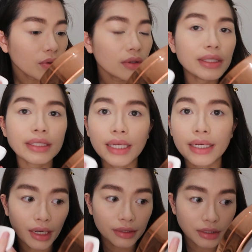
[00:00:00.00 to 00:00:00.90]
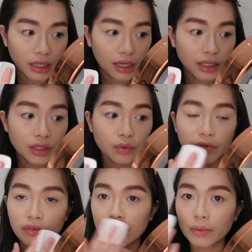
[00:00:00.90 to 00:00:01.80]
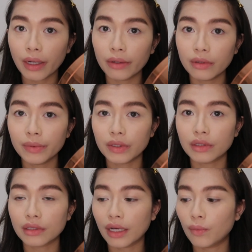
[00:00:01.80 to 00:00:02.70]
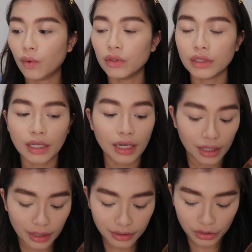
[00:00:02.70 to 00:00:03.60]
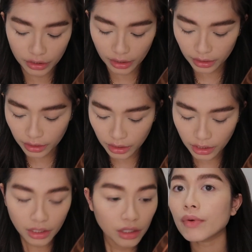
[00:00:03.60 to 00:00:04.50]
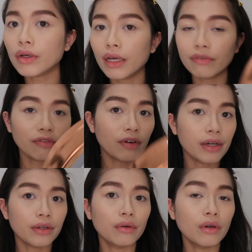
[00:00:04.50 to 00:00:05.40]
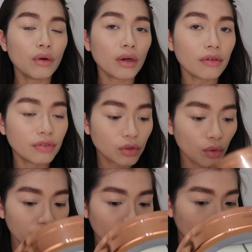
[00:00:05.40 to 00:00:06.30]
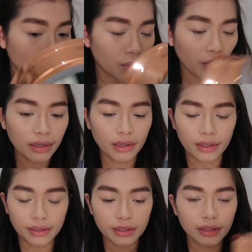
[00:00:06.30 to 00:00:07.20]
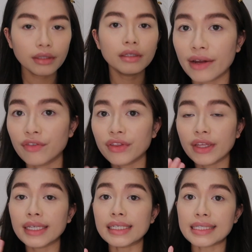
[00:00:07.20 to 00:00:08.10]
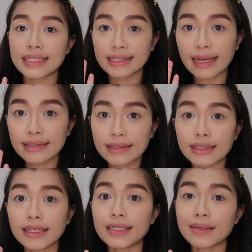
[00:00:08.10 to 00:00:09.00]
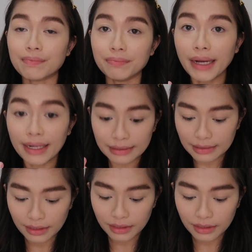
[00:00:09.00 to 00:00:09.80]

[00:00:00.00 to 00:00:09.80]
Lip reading: not gonna set my under eyes with this powder because I want a highlighting shade. I'm gonna have a final look. So far I quite like it. Everything is set, it's matte.